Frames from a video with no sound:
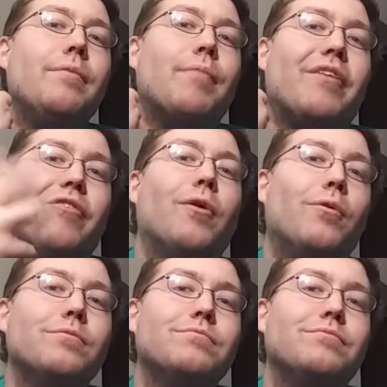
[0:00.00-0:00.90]
my
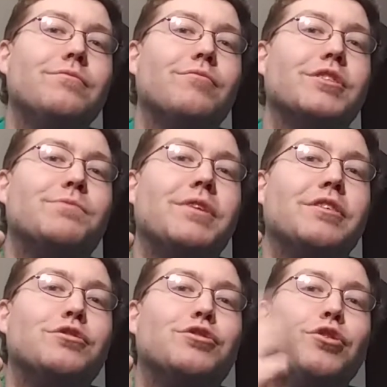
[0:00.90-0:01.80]
phone was
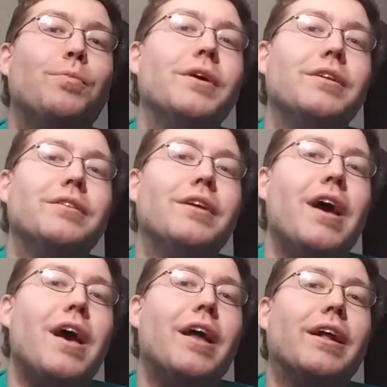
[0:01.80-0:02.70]
being stupid
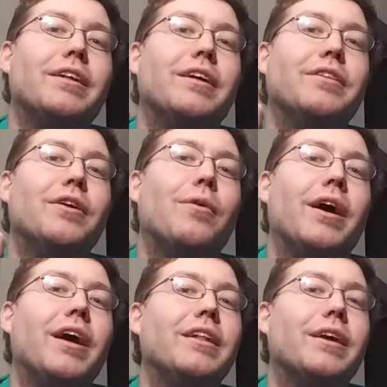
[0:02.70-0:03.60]
and I didn't know I
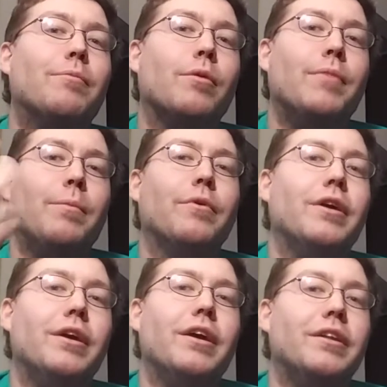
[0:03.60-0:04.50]
had to get more
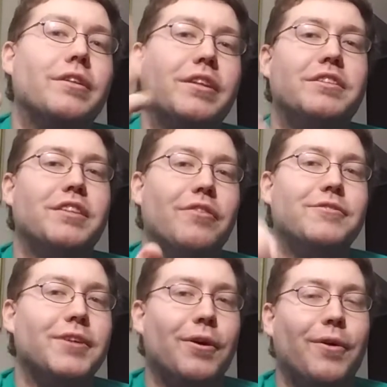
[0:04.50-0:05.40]
memory and delete stuff,
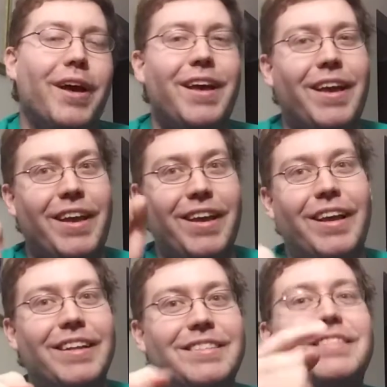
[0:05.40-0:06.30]
so
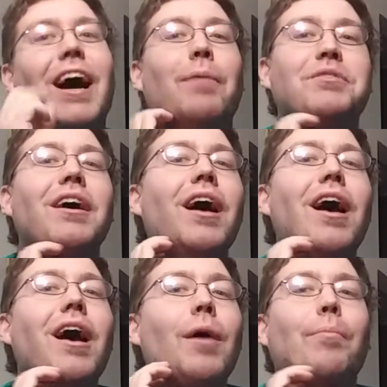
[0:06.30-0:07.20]
it stopped.
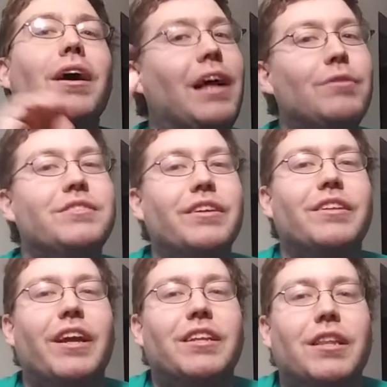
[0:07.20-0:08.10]
But I was near
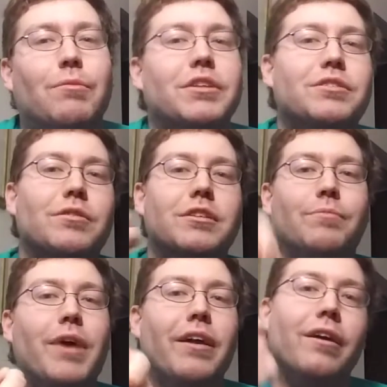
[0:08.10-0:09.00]
the end anyway, so it
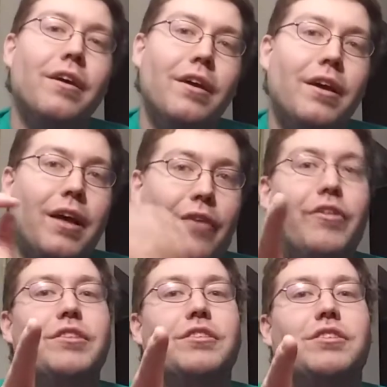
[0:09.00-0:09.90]
doesn't matter. I
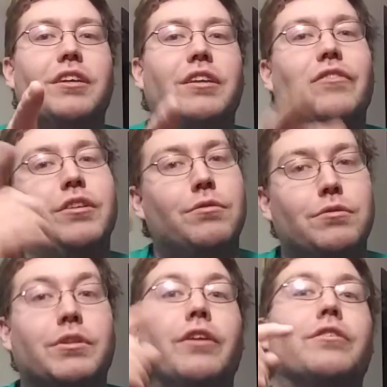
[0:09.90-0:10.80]
finished the Shantae video, which
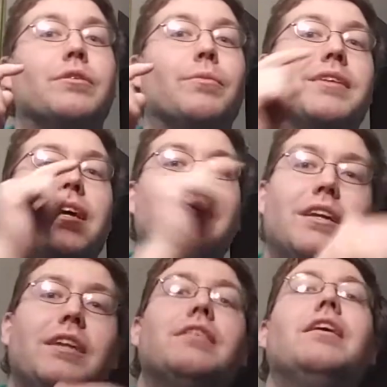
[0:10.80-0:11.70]
was character number
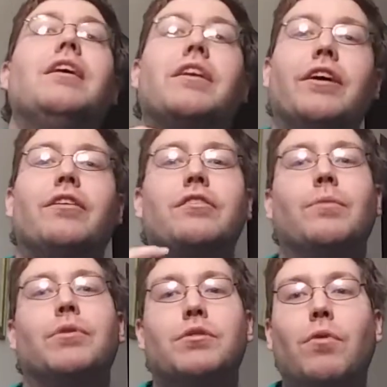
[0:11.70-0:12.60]
19. Character
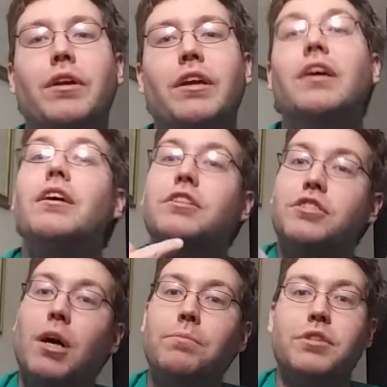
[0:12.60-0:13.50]
number 20
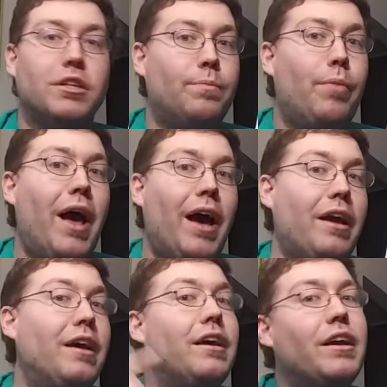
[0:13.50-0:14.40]
jumps us
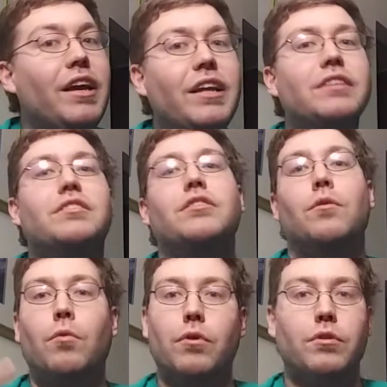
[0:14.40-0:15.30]
back into the
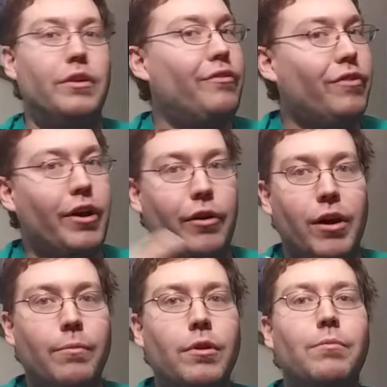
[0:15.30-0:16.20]
world of Fire
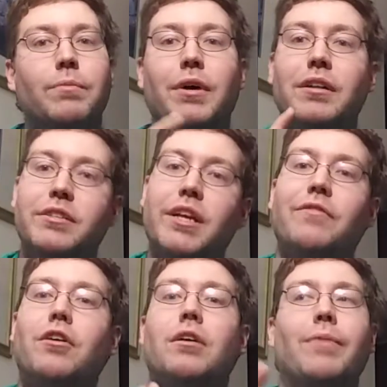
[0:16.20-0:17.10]
Emblem, but instead of
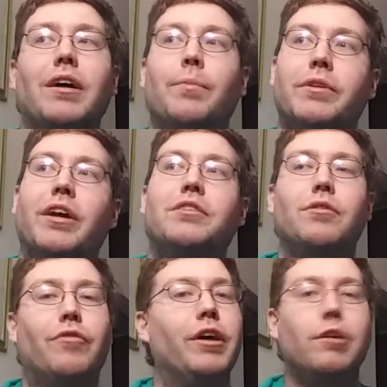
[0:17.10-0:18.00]
talking about a
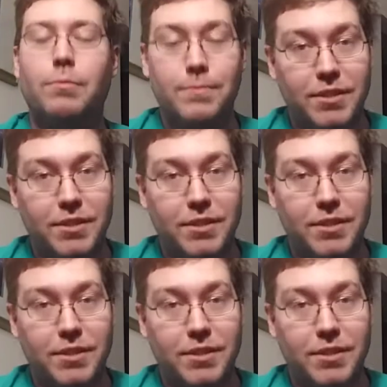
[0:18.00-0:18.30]
potential Fire Emblem